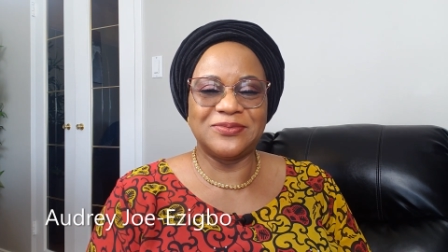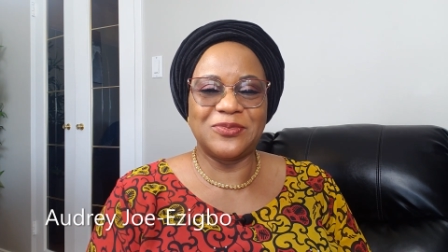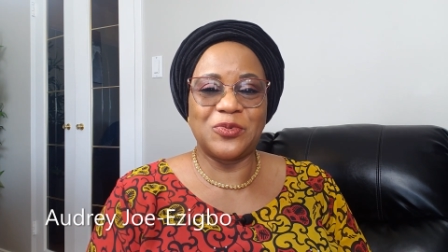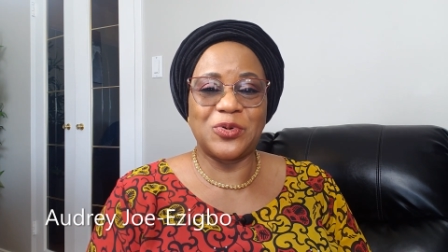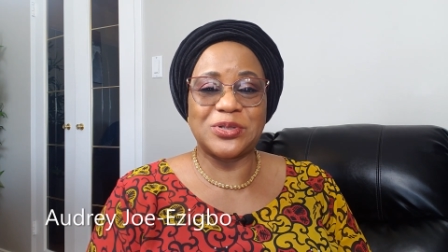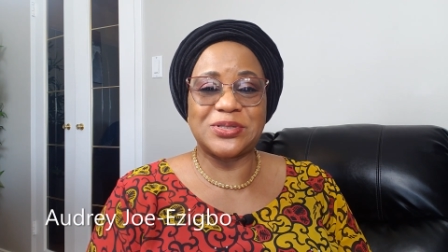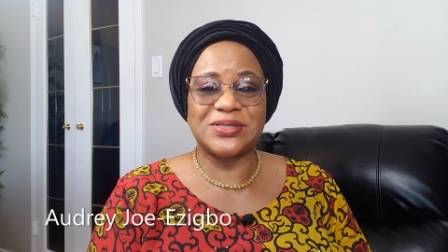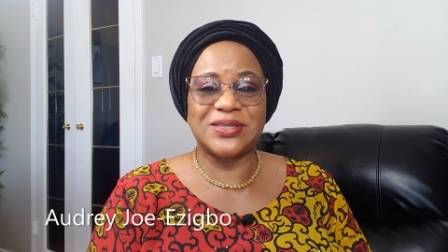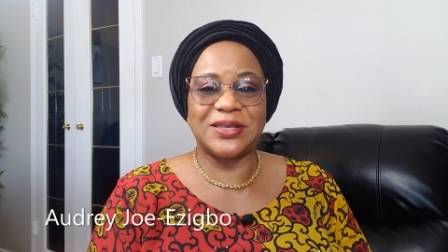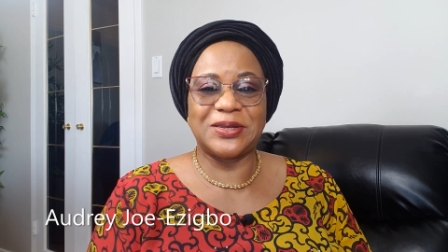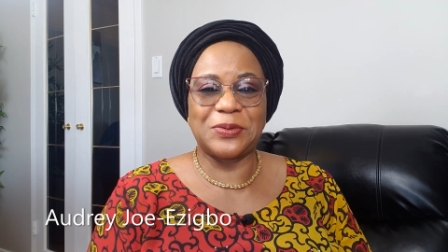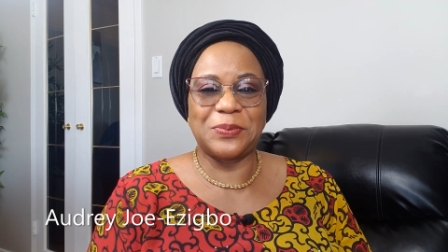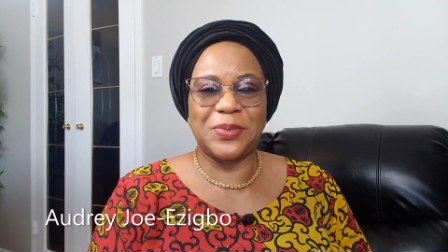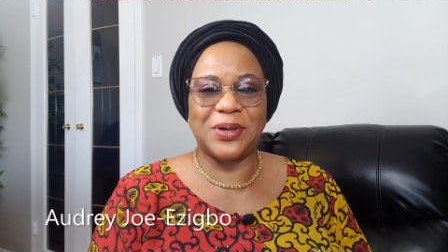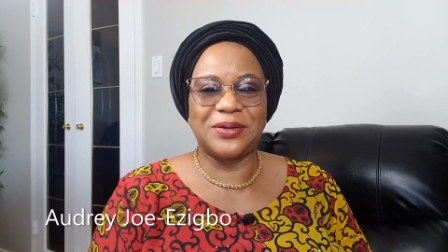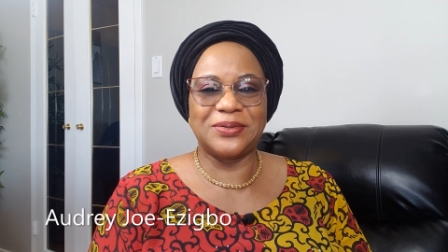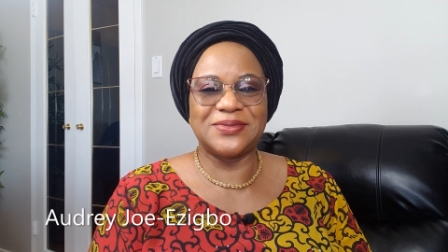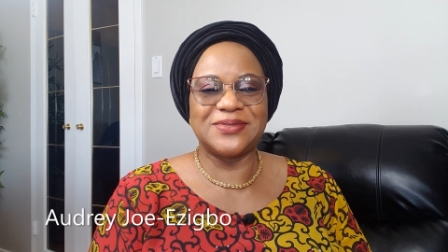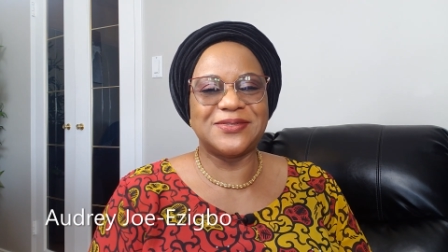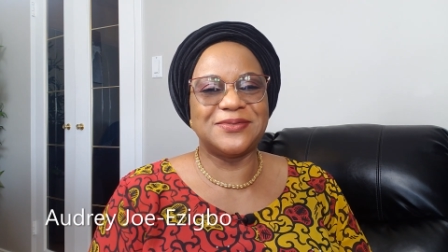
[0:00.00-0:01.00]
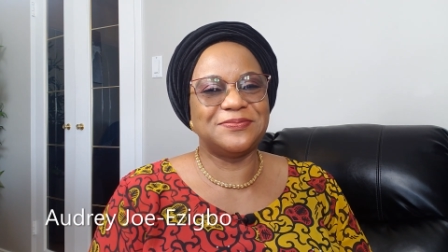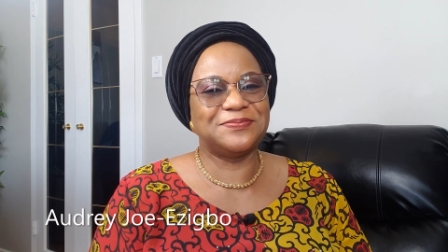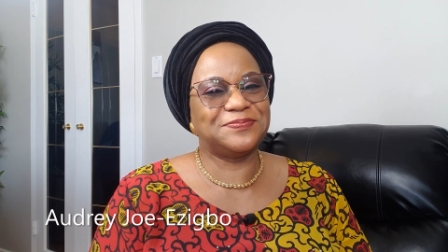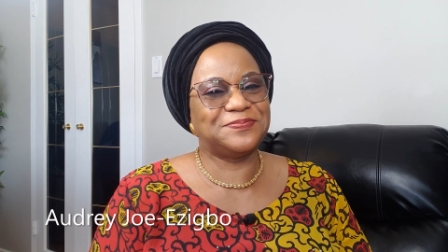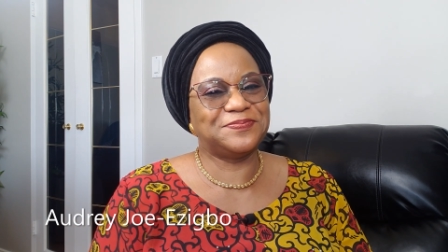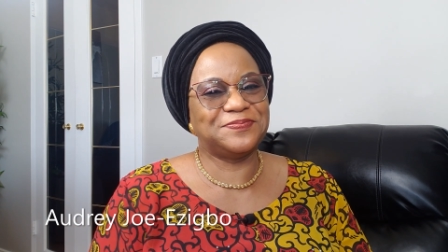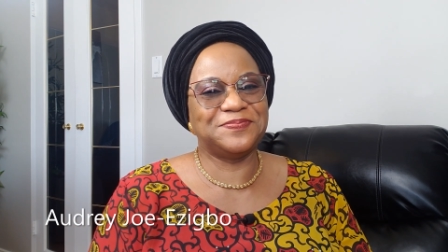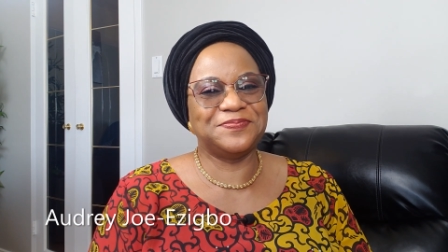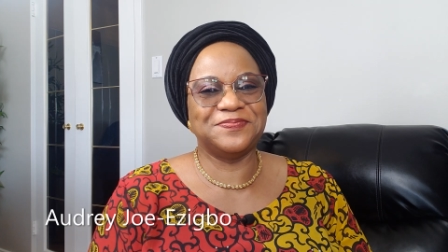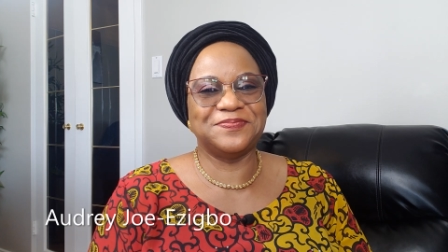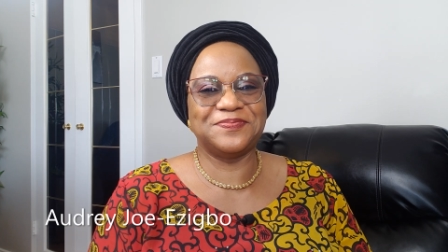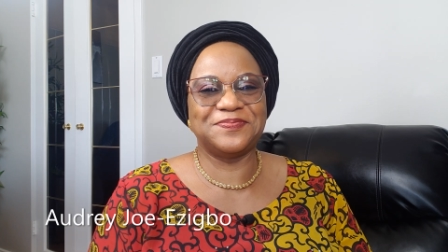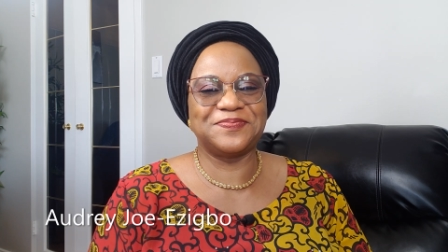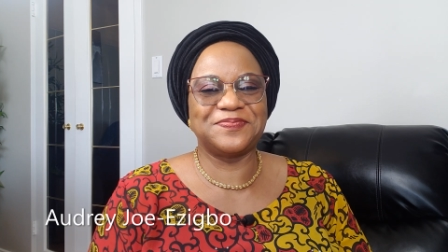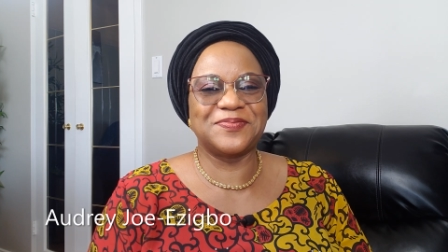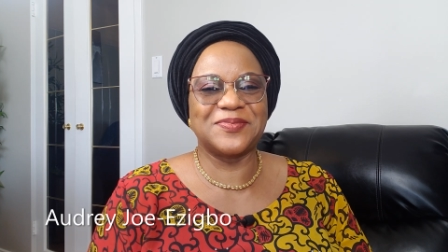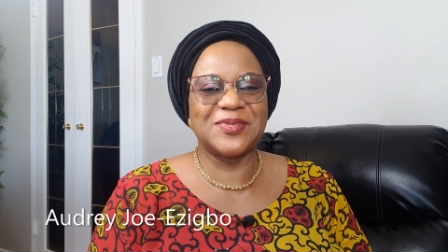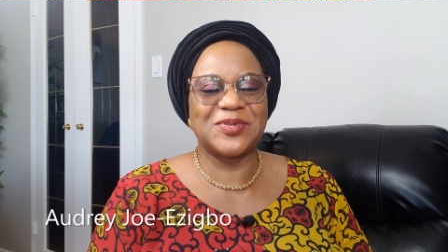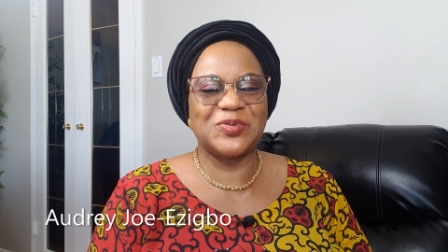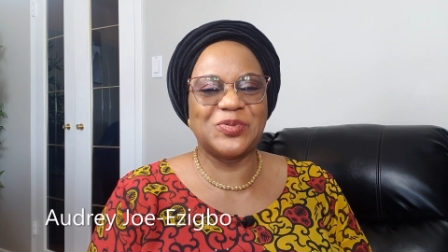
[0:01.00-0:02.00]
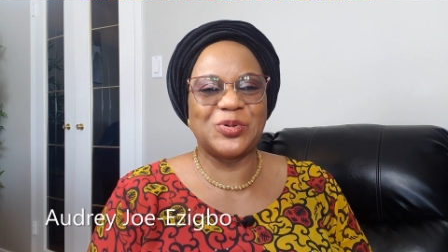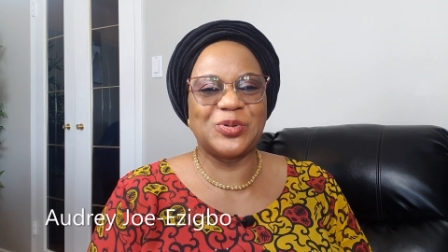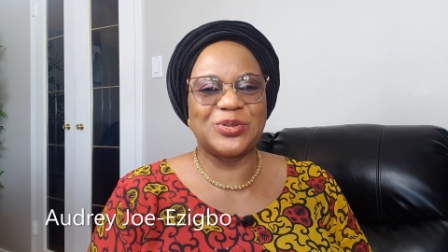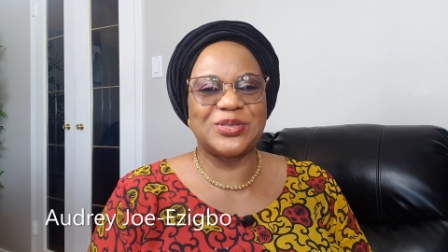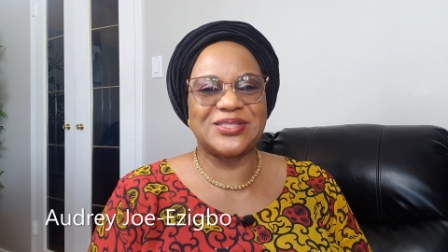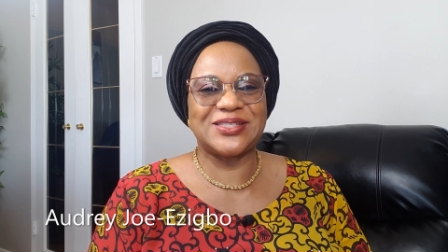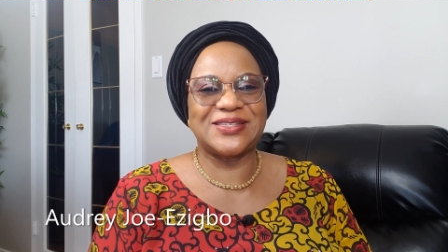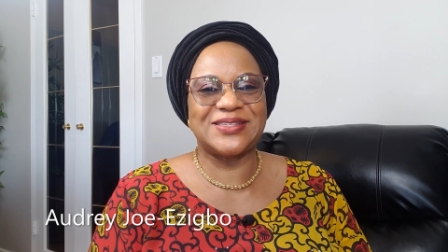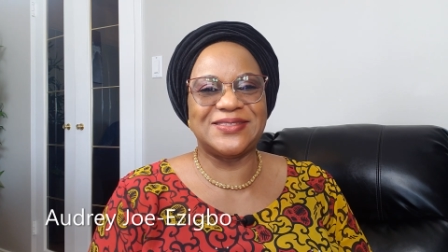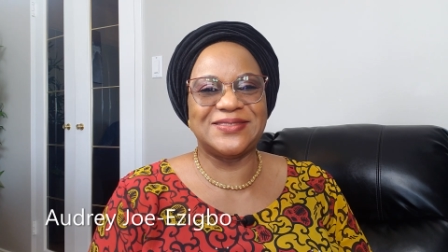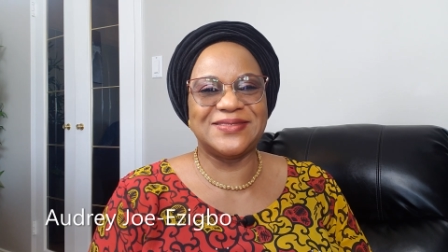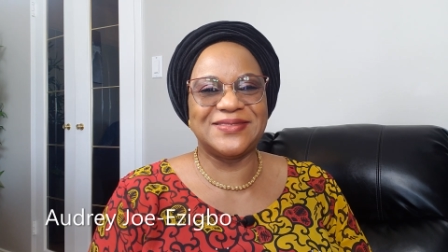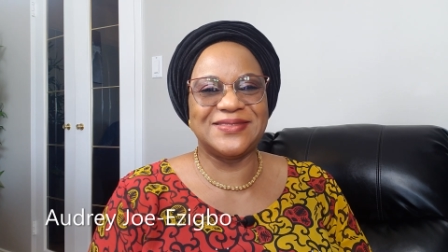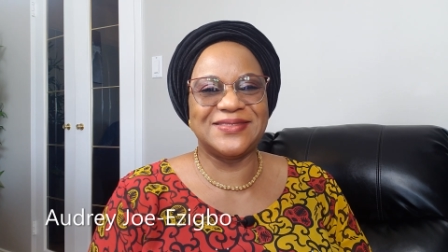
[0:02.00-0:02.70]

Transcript: What's that about? Mm, we'll see.